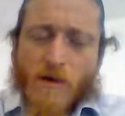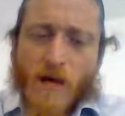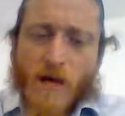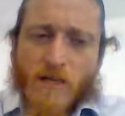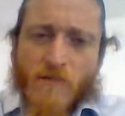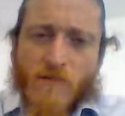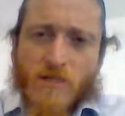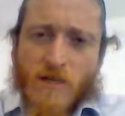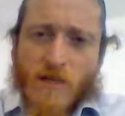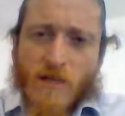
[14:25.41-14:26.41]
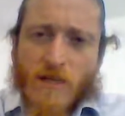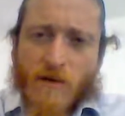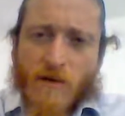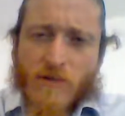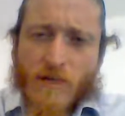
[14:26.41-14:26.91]
That's obviously
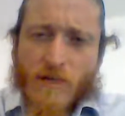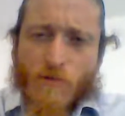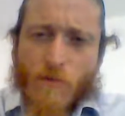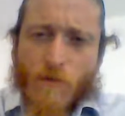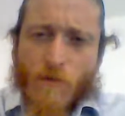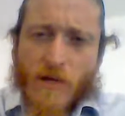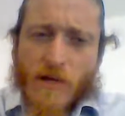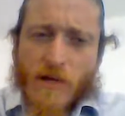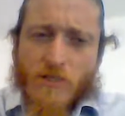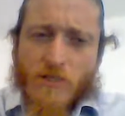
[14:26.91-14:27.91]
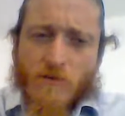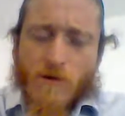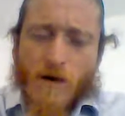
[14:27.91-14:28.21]
what we want to get to.